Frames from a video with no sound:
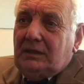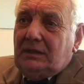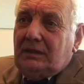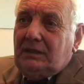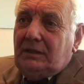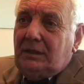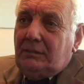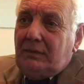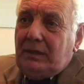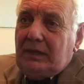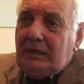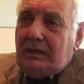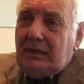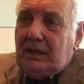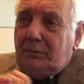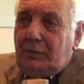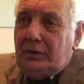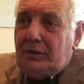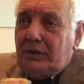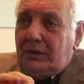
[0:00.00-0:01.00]
And I made
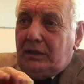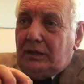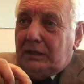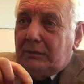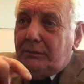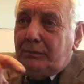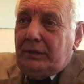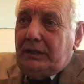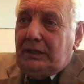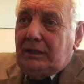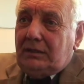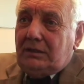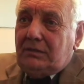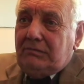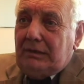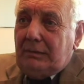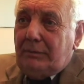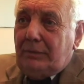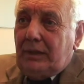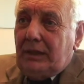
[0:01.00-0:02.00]
up a beak to
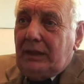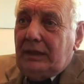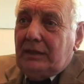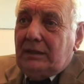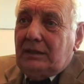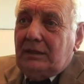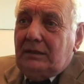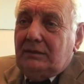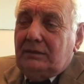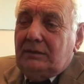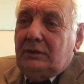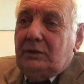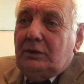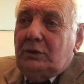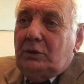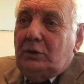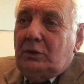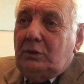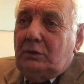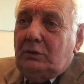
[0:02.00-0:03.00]
replace it,
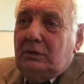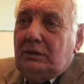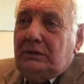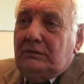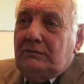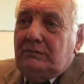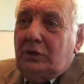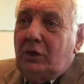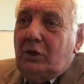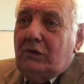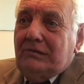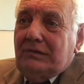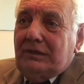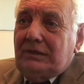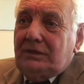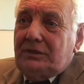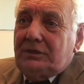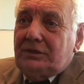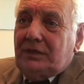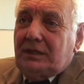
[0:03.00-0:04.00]
all in
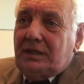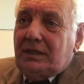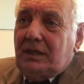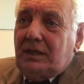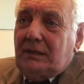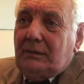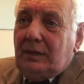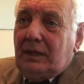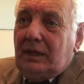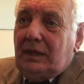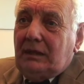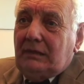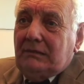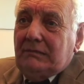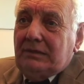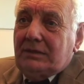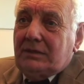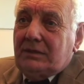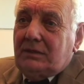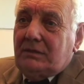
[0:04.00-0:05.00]
orange, the same colour
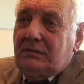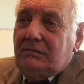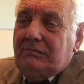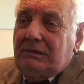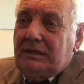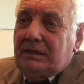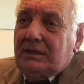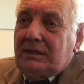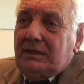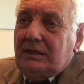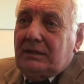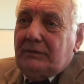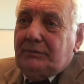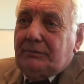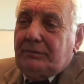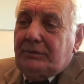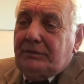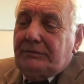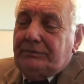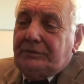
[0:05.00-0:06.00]
as the rest of the
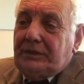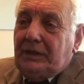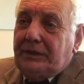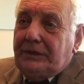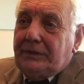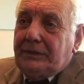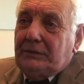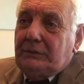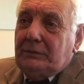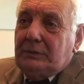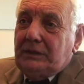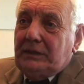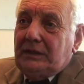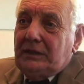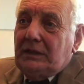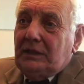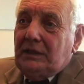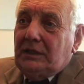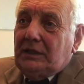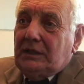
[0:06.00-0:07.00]
duck, and
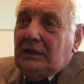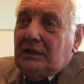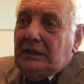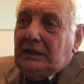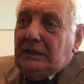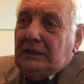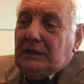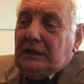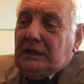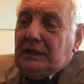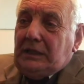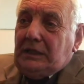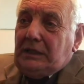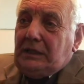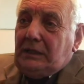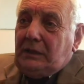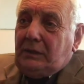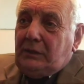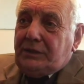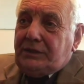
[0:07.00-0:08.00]

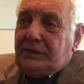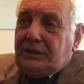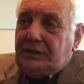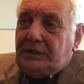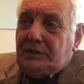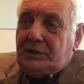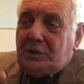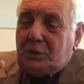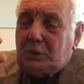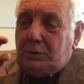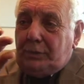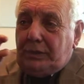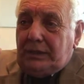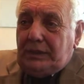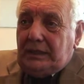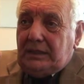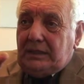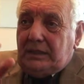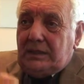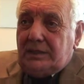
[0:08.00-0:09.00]
it was done in 2
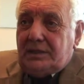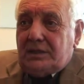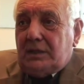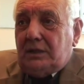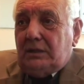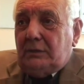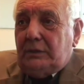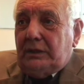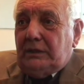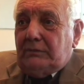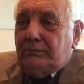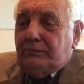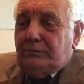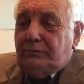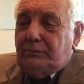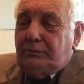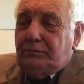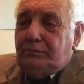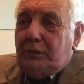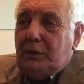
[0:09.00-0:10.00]
pieces, so we
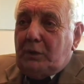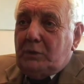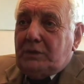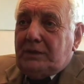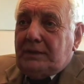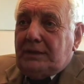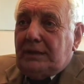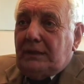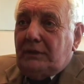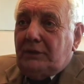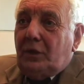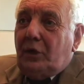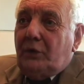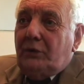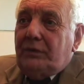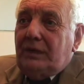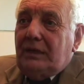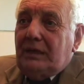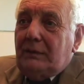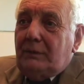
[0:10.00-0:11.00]
bolted it on
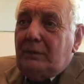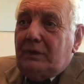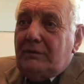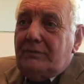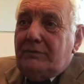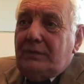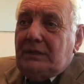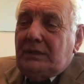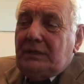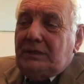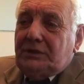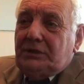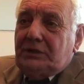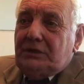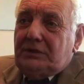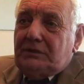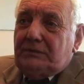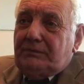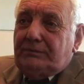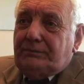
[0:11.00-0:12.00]
there with
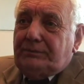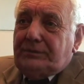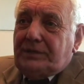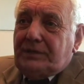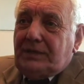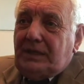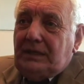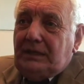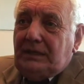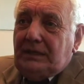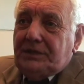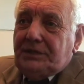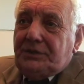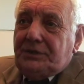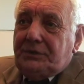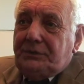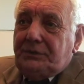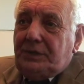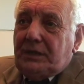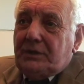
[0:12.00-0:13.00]
miniature stainless
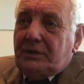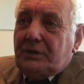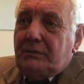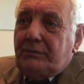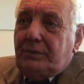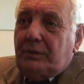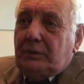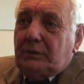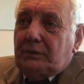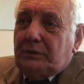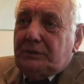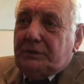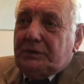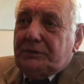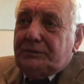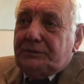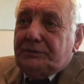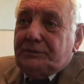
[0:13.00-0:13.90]
steel nuts and bolts.